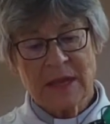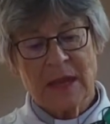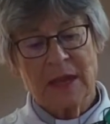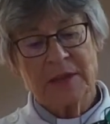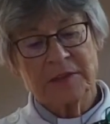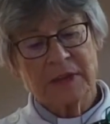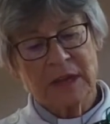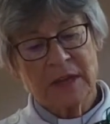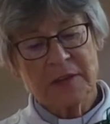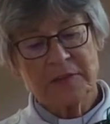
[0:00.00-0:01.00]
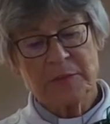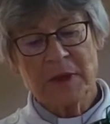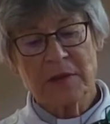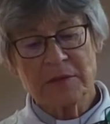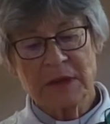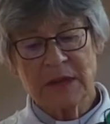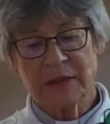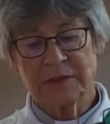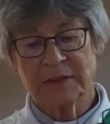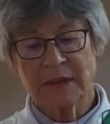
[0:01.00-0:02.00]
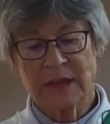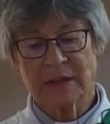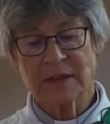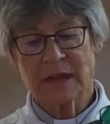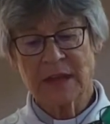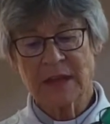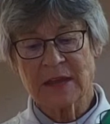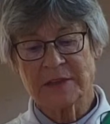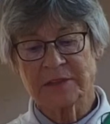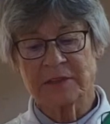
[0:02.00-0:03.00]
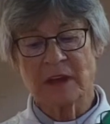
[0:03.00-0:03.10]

And it's clear from our readings today that, like us,